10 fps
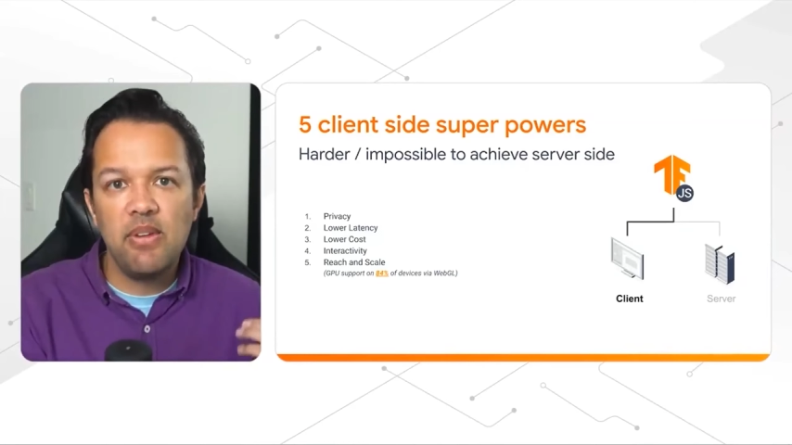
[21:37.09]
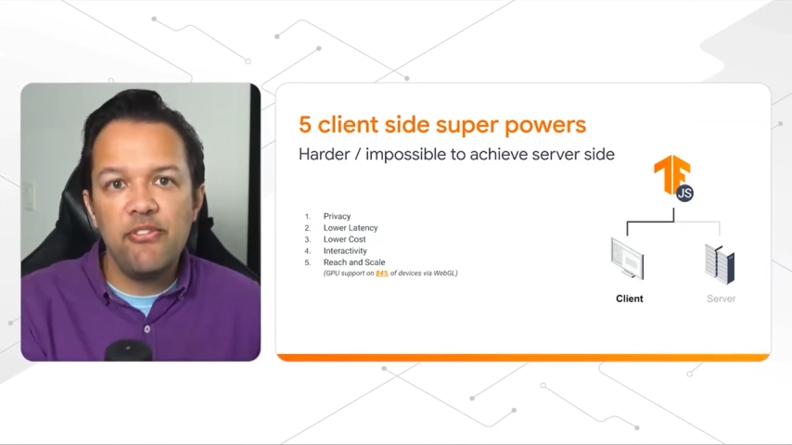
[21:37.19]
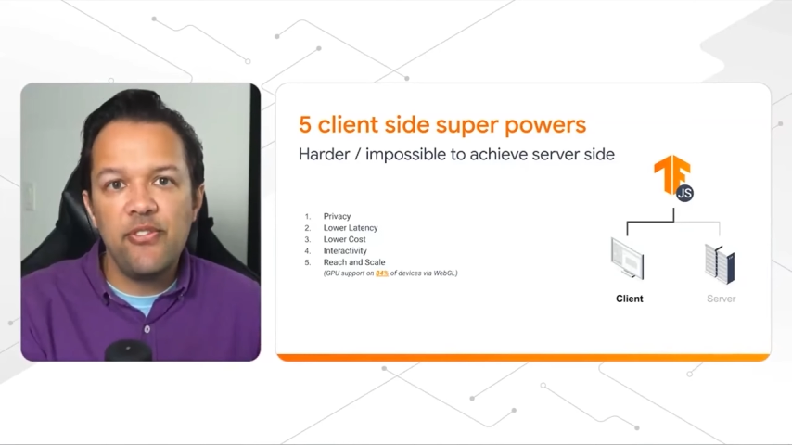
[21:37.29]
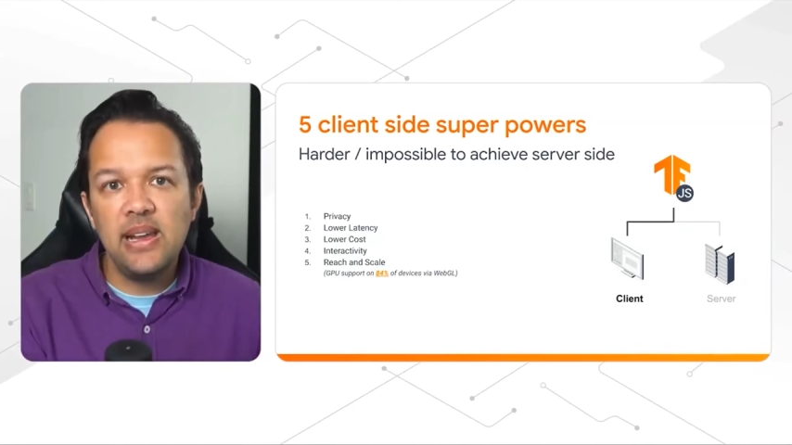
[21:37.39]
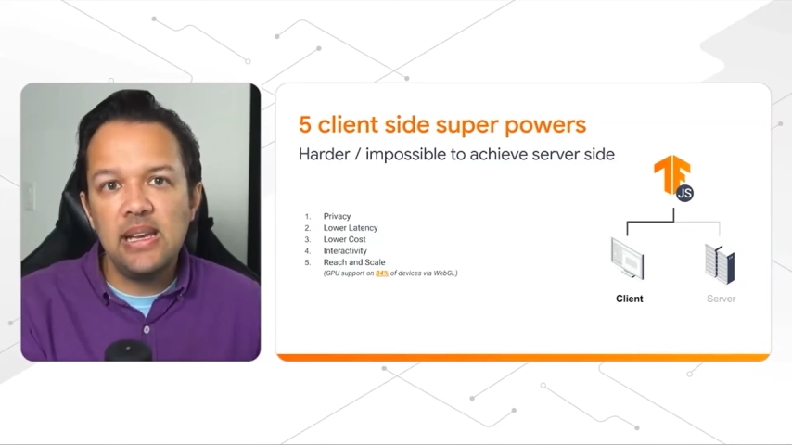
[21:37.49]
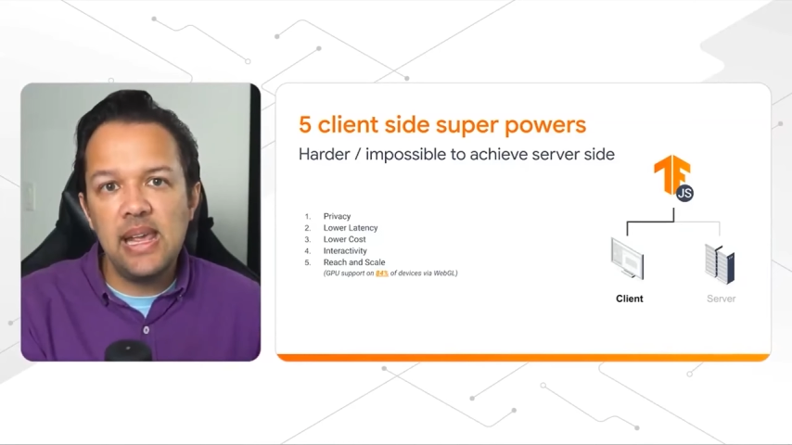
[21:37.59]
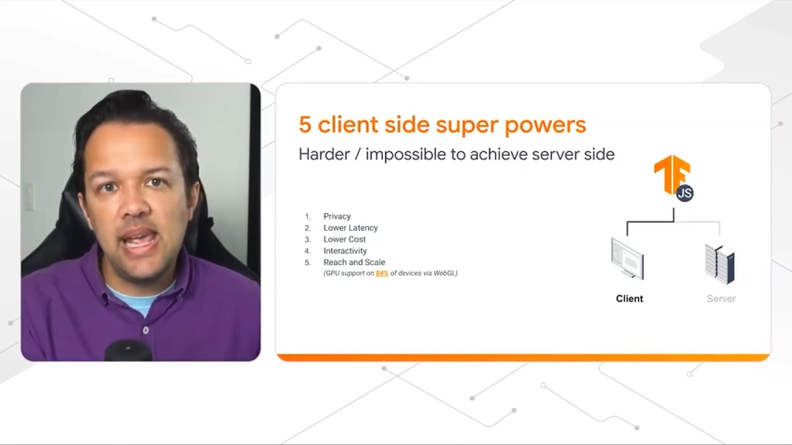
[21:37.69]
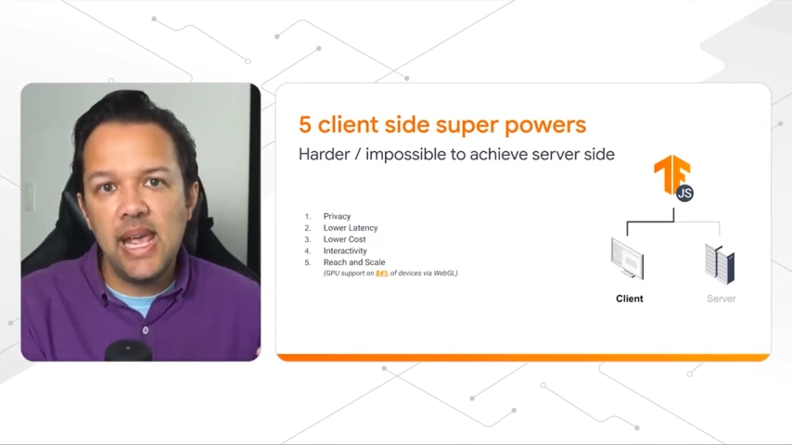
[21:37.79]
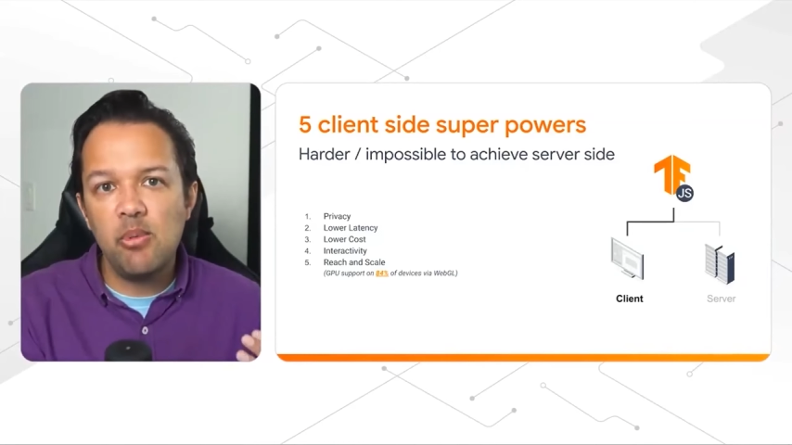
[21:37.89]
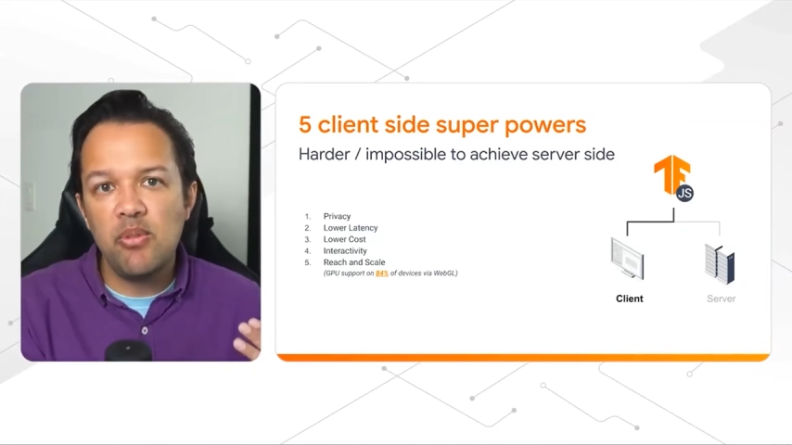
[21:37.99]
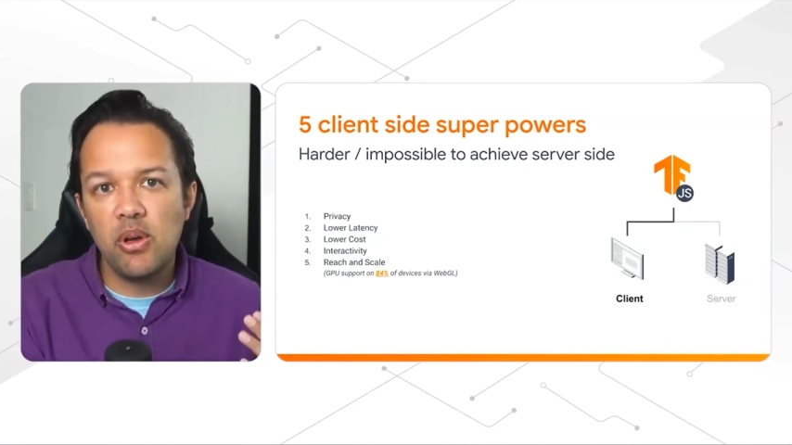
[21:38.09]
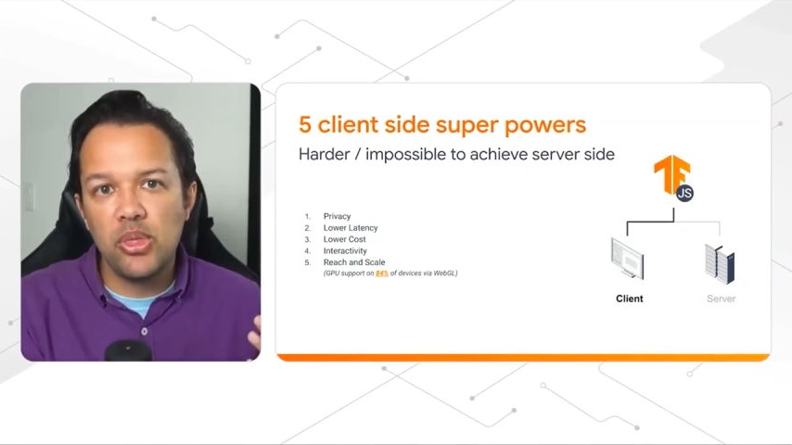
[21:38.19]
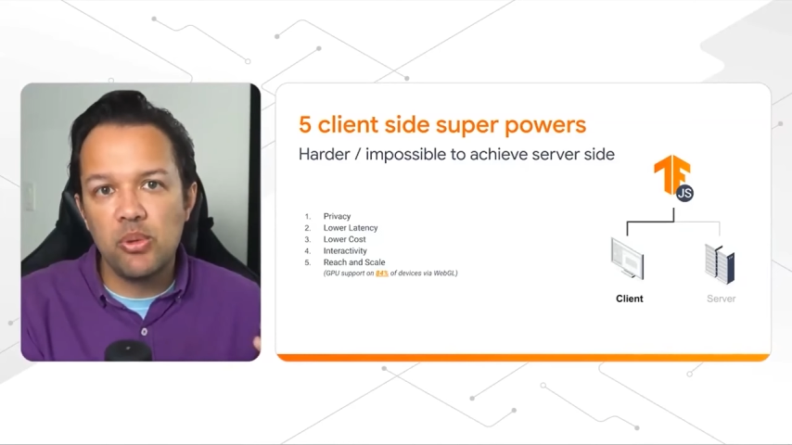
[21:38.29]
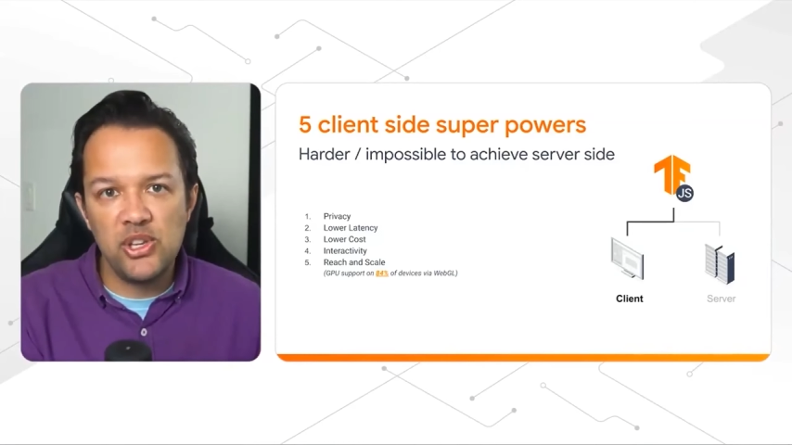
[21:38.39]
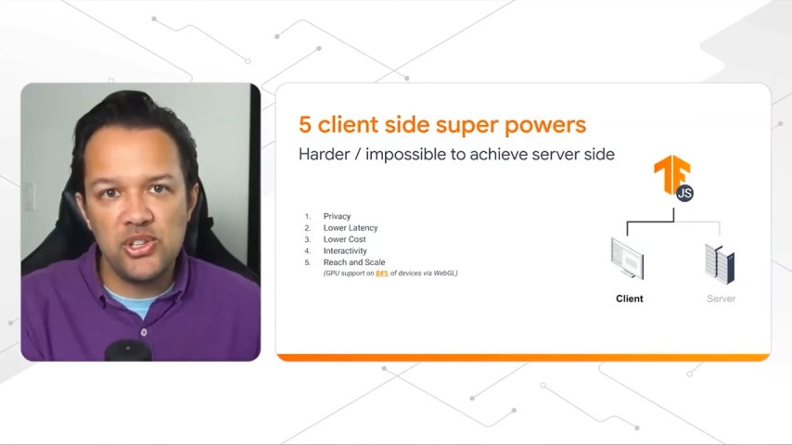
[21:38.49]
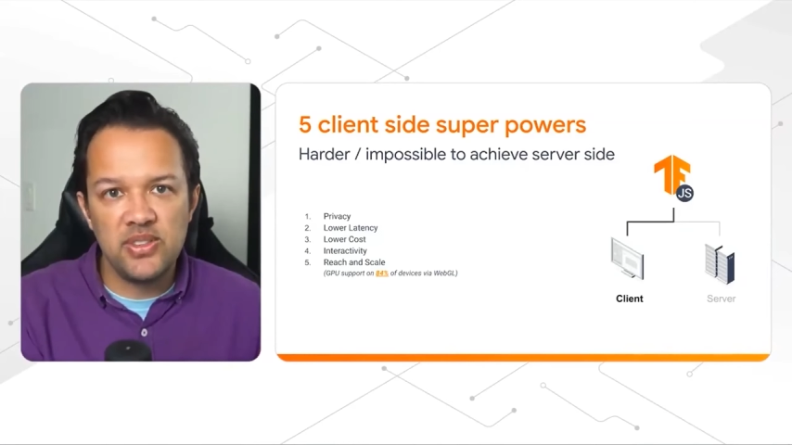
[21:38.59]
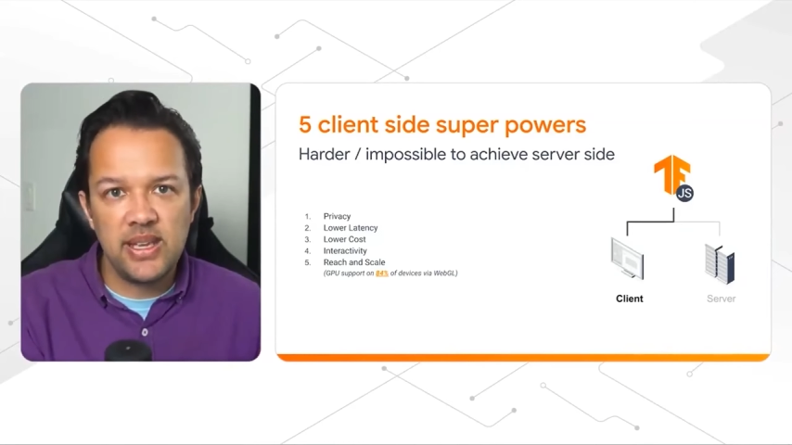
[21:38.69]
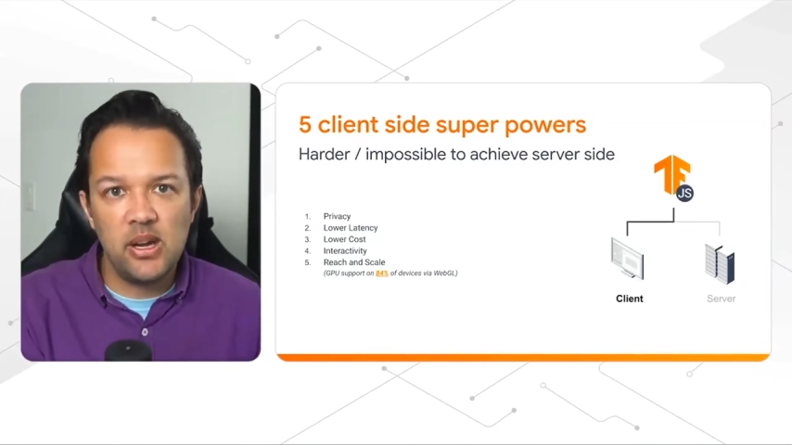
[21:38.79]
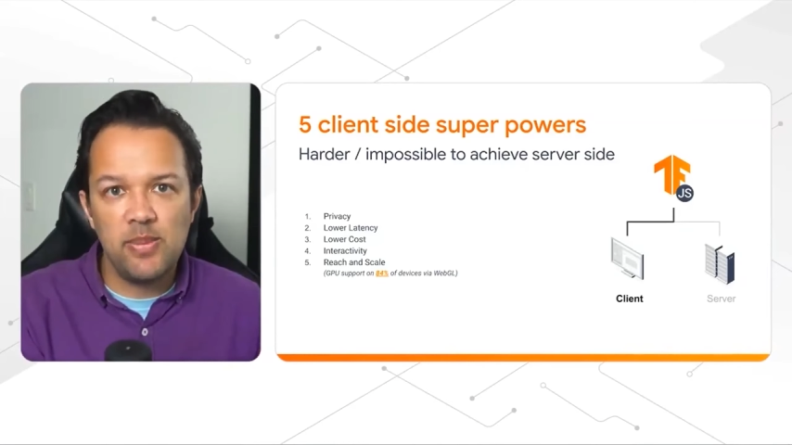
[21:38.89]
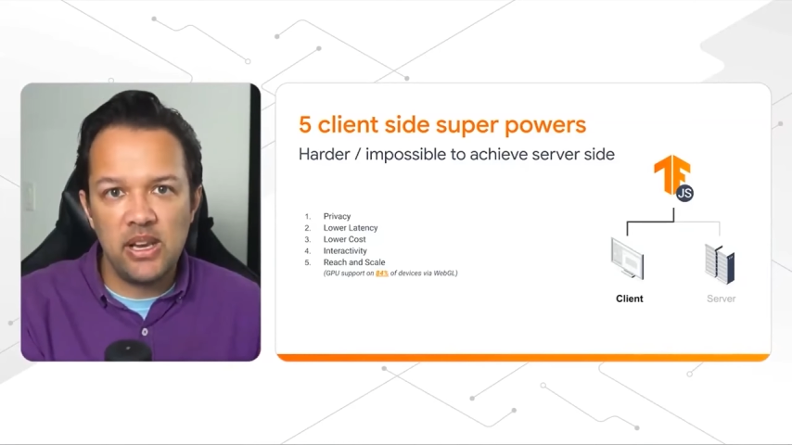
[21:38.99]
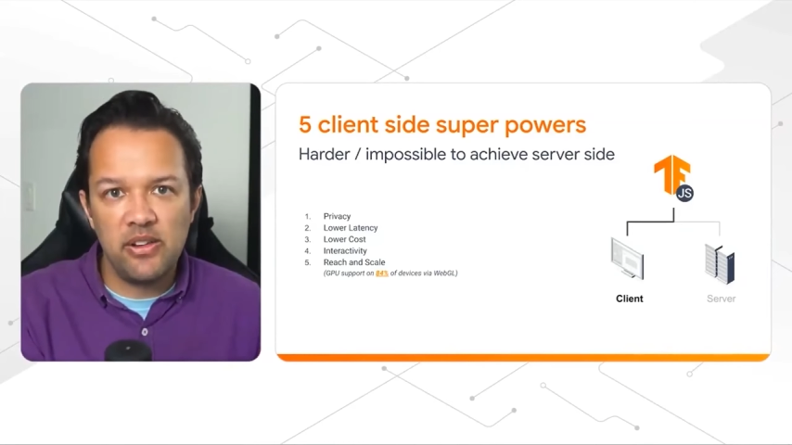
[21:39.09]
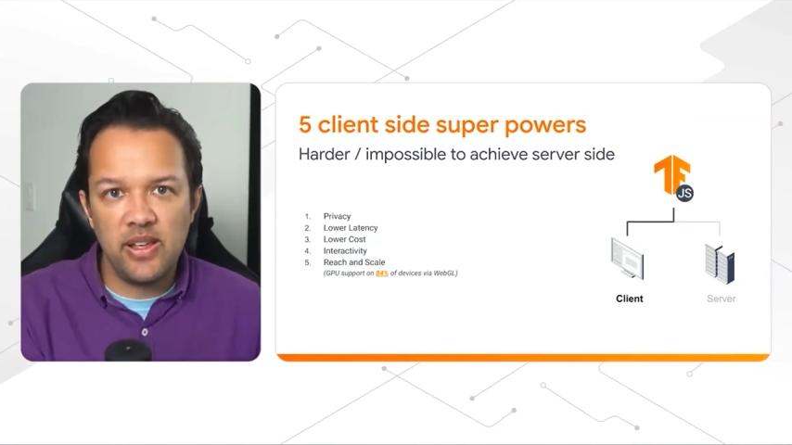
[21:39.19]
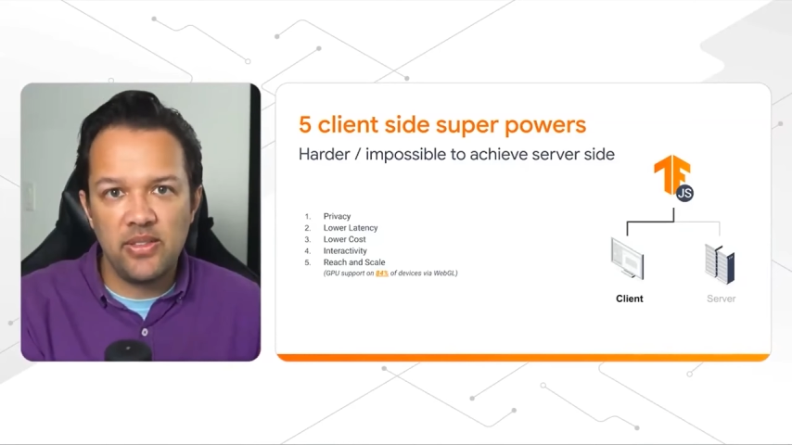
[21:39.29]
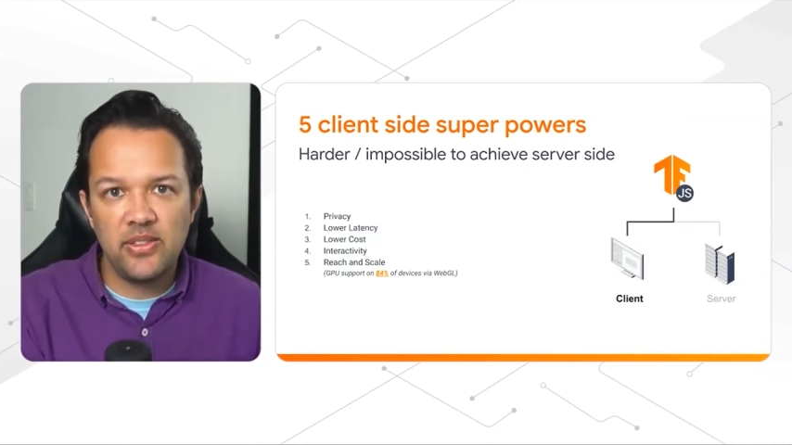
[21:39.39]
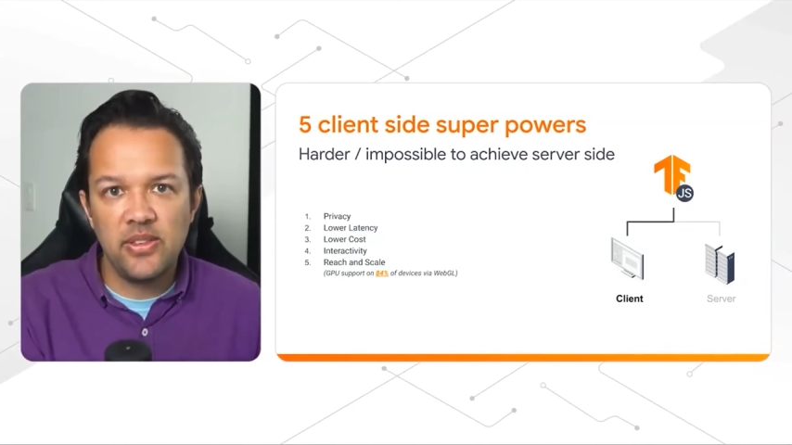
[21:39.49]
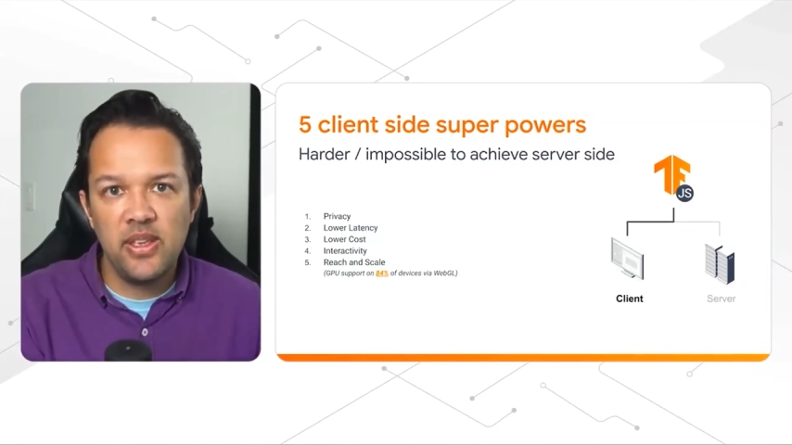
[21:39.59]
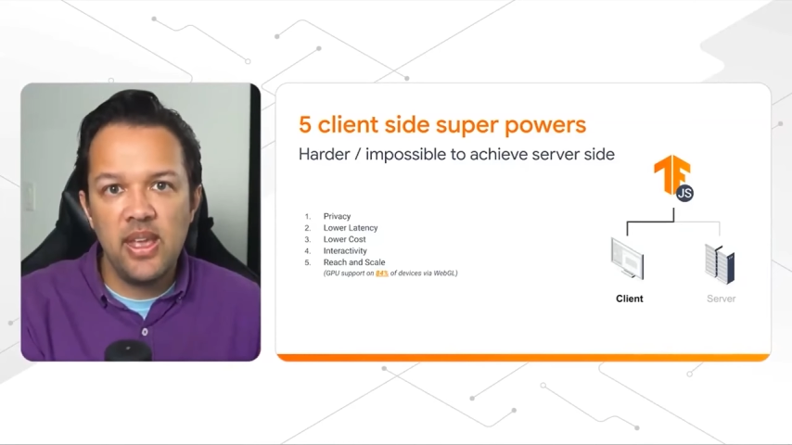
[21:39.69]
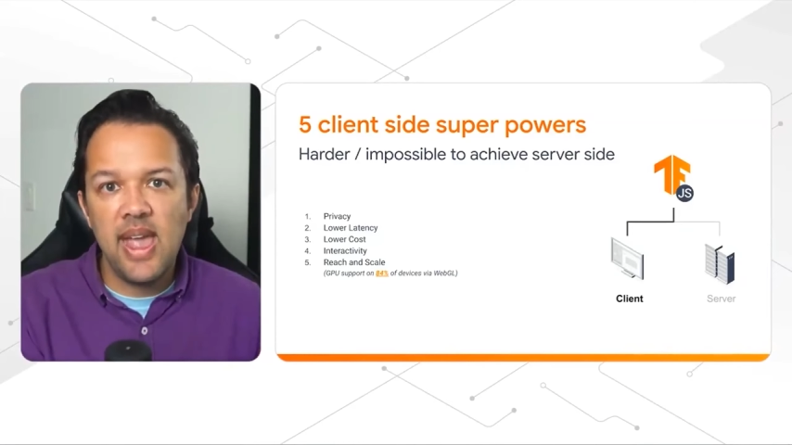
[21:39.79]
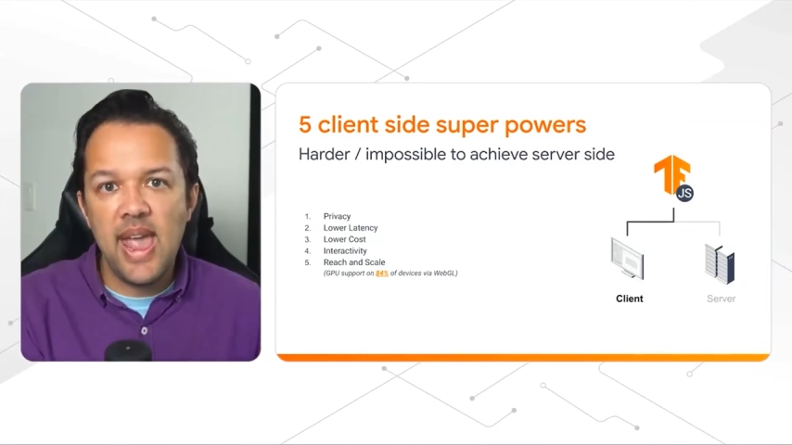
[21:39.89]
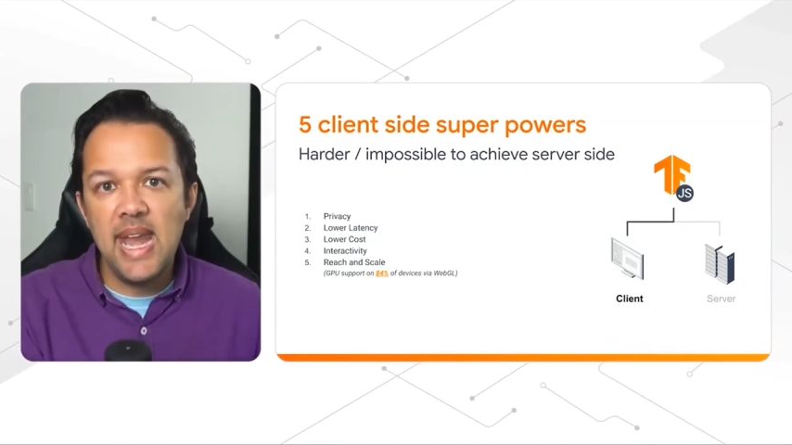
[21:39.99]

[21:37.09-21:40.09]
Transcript: And then finally here, we've got the reach and scale benefits.